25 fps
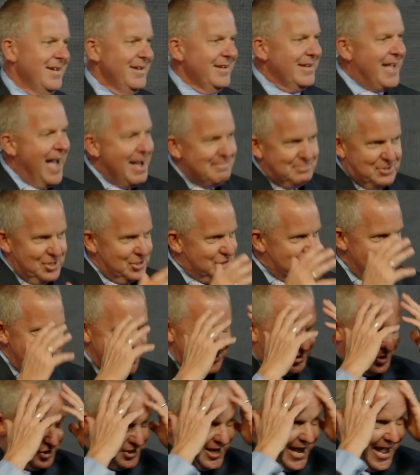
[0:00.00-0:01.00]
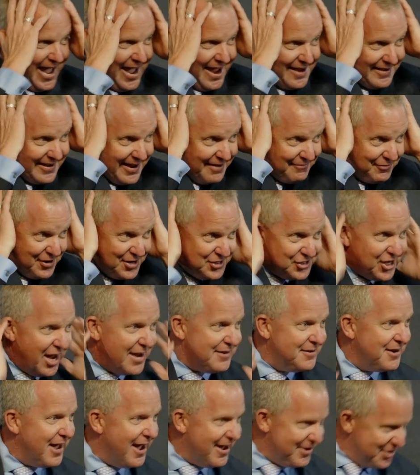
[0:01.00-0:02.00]
come to church 10 every
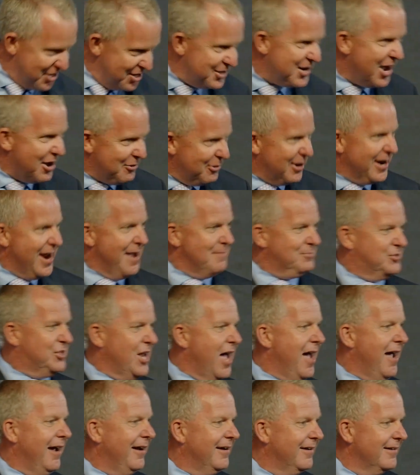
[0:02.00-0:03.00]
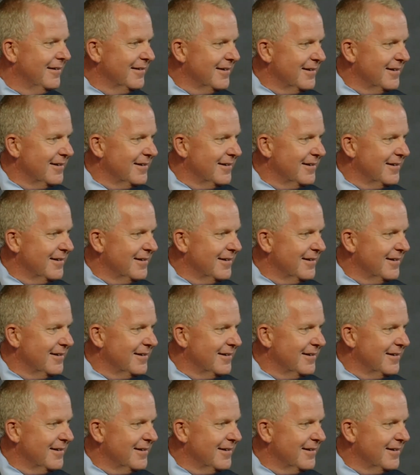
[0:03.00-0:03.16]
Sunday. You know what I'm saying?